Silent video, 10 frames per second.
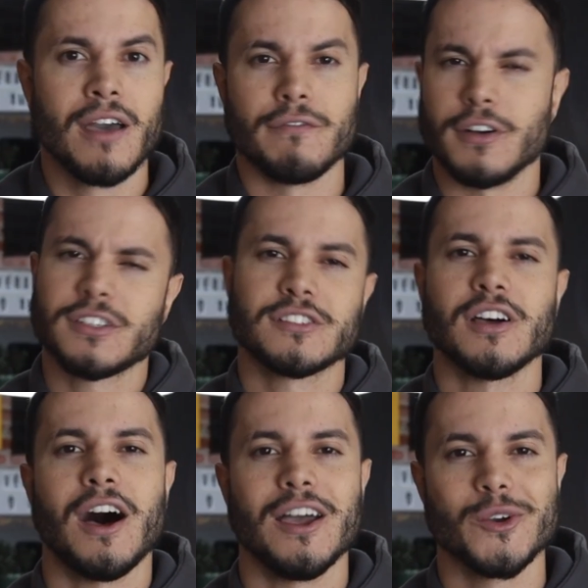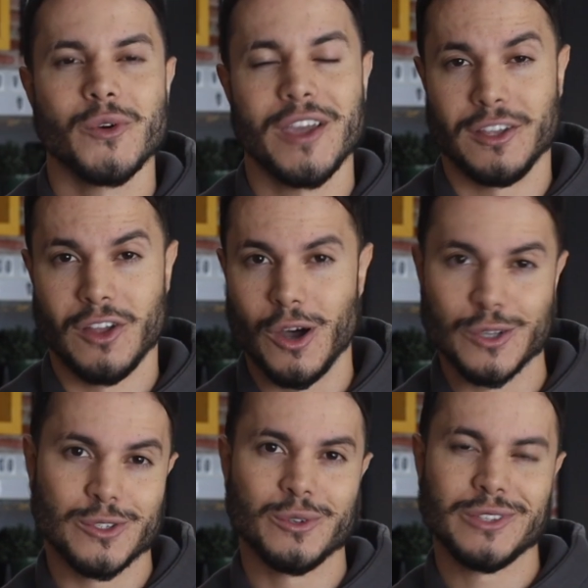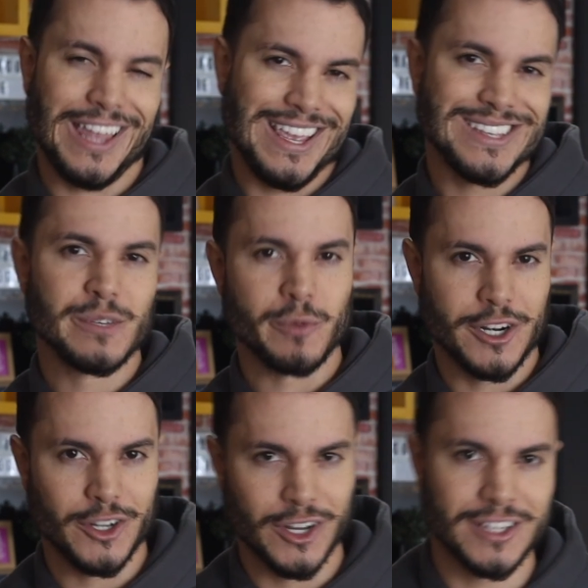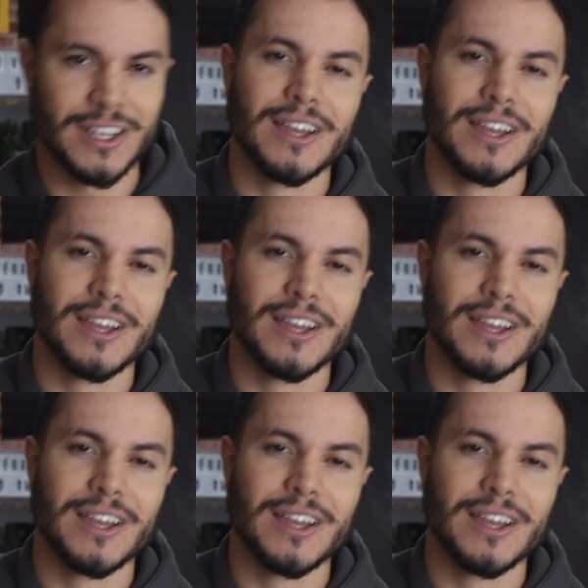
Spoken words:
versatile, and also taste pretty good.